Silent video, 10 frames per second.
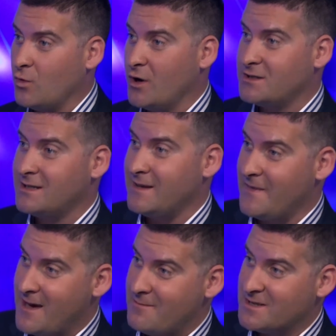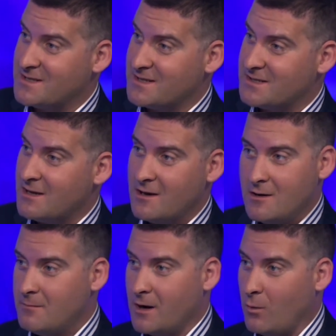worked in their business,
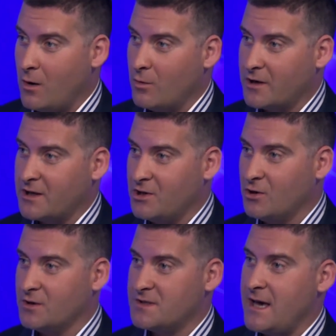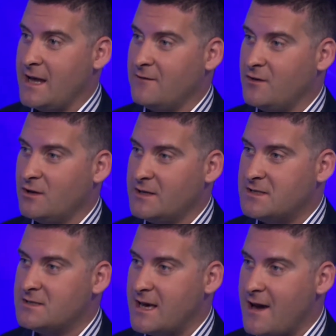but it won't work in yours. And if you
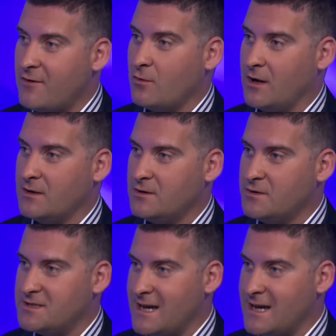listen to everyone who's